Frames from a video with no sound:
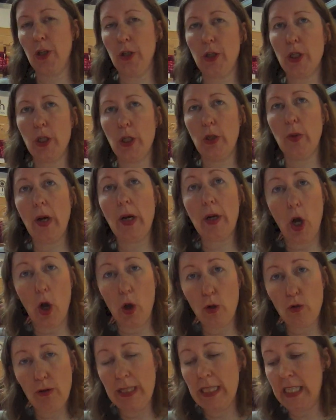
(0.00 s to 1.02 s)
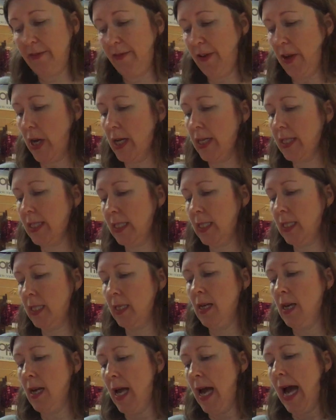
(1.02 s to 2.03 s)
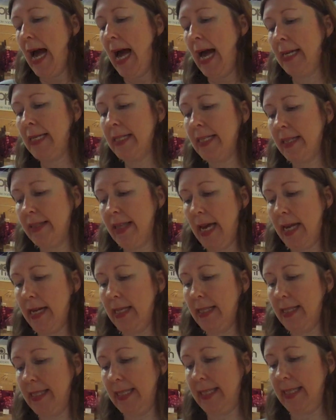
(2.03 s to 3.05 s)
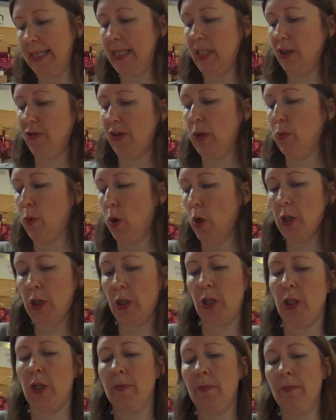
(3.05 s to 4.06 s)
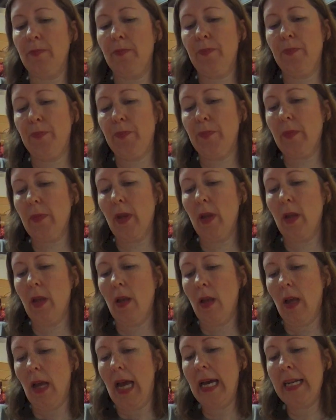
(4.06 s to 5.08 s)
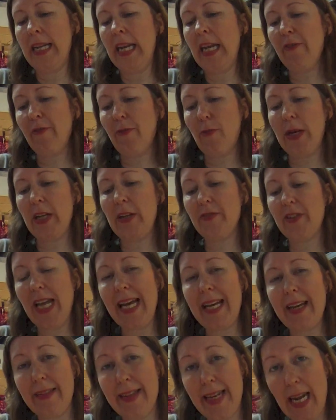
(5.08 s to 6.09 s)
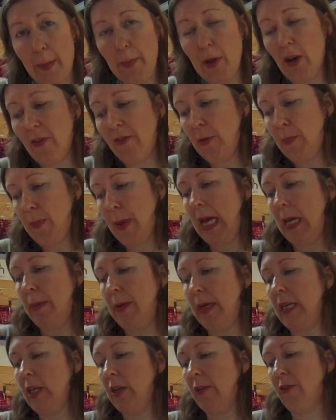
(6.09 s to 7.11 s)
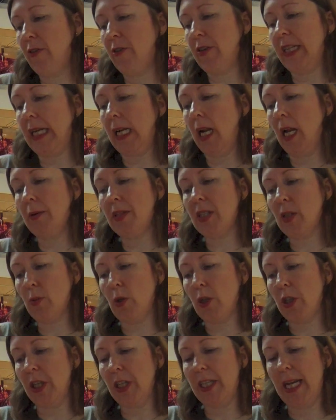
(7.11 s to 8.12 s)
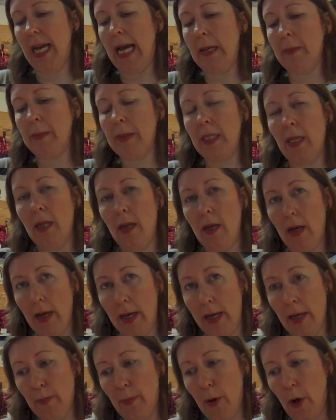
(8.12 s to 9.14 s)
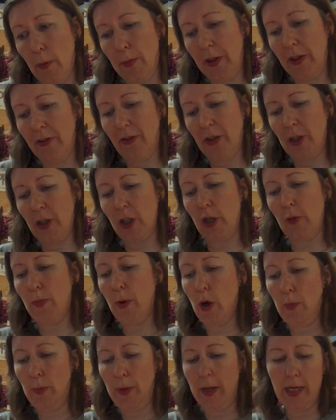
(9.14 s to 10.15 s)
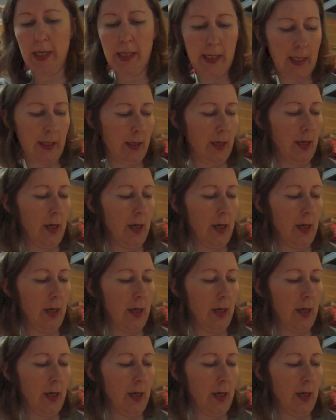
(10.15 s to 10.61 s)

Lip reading: you do a cold rinse first and then a 60-degree wash. And if when you've taken the nappy off the baby, you've already closed the washing tabs and unpopped the front two poppers,